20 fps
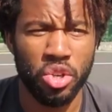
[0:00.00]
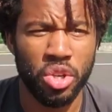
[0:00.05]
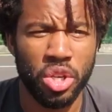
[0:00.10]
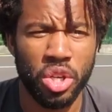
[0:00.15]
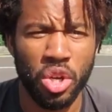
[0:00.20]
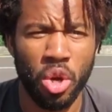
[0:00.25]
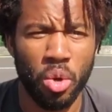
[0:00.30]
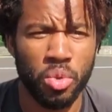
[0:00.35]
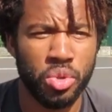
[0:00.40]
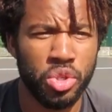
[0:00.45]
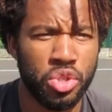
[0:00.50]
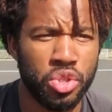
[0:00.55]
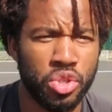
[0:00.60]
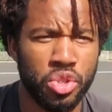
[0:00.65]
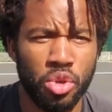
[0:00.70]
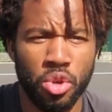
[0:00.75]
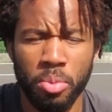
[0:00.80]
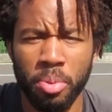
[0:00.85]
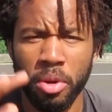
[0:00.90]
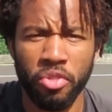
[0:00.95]
You can go
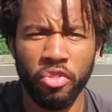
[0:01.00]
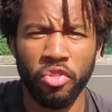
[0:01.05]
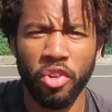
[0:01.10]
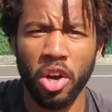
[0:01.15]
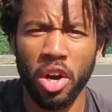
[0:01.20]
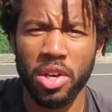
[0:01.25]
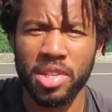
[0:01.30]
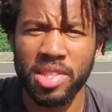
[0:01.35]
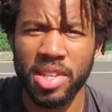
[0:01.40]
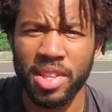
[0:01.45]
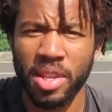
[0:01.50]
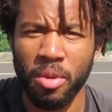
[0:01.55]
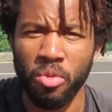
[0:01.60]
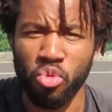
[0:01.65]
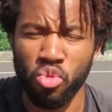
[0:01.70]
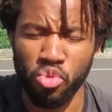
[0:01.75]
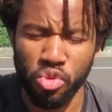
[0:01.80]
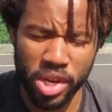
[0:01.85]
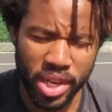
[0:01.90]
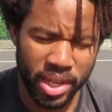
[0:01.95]
super fast and
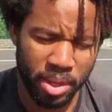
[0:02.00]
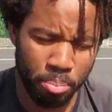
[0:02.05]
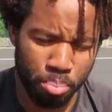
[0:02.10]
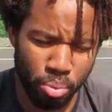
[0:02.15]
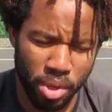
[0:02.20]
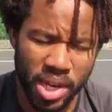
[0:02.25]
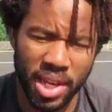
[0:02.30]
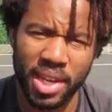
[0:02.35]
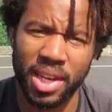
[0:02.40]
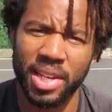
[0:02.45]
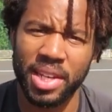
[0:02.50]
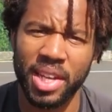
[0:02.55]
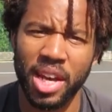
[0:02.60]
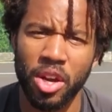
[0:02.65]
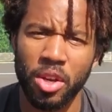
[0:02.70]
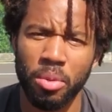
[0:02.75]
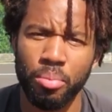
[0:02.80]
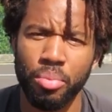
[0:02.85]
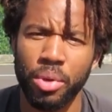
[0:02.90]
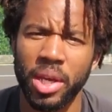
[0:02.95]
then really break it
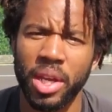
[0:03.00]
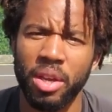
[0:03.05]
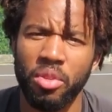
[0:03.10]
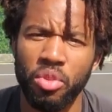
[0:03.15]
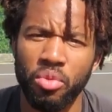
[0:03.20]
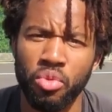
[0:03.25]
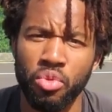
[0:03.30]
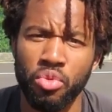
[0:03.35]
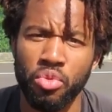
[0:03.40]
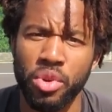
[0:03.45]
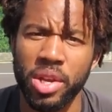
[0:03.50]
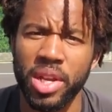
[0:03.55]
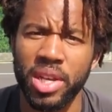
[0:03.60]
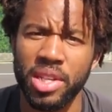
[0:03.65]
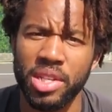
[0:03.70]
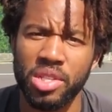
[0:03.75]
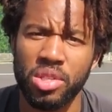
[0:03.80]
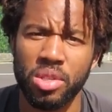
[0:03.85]
down and bring it really